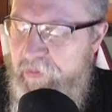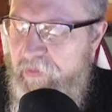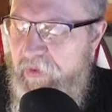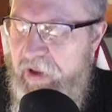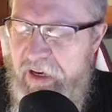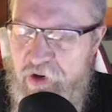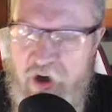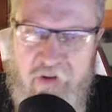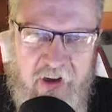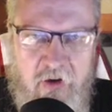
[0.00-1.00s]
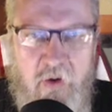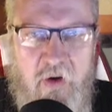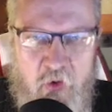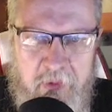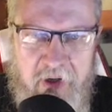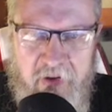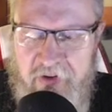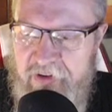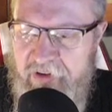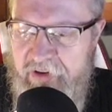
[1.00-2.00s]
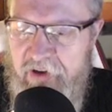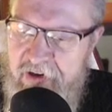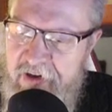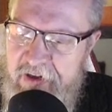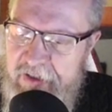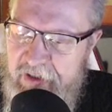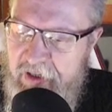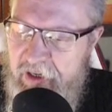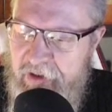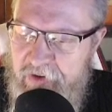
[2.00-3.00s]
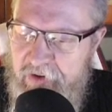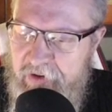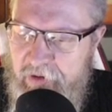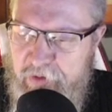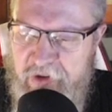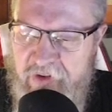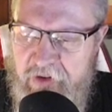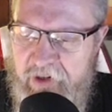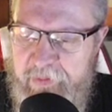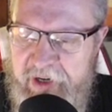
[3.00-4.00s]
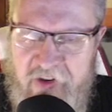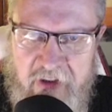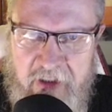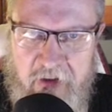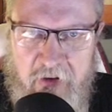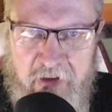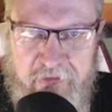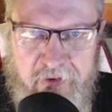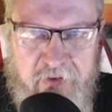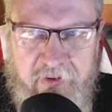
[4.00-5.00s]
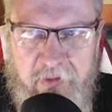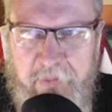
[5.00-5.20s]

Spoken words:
allegorical almost, and doesn't immediately look like philosophy in many